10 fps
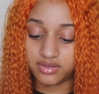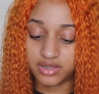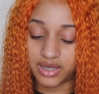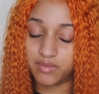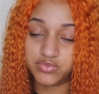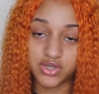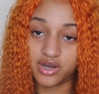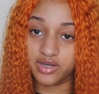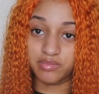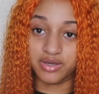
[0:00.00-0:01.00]
Like, I'm
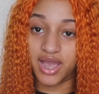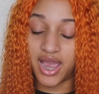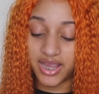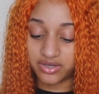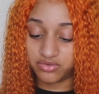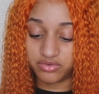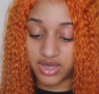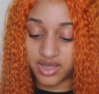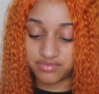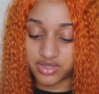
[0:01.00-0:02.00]
sorry, but I do
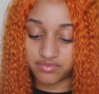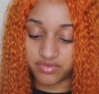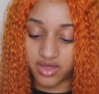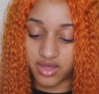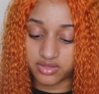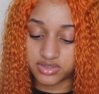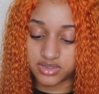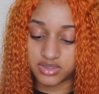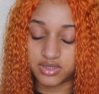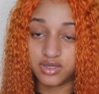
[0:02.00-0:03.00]
not have time for that.
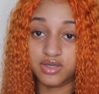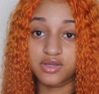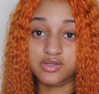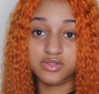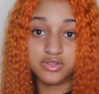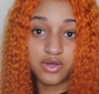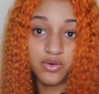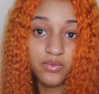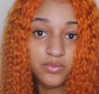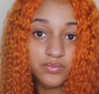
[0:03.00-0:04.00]

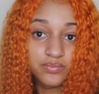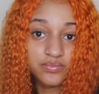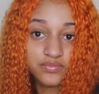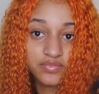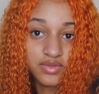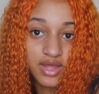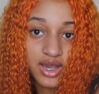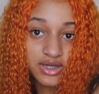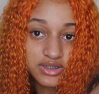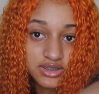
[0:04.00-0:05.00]
So
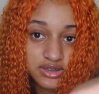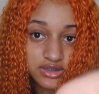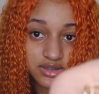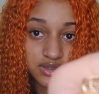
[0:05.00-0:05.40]
I could just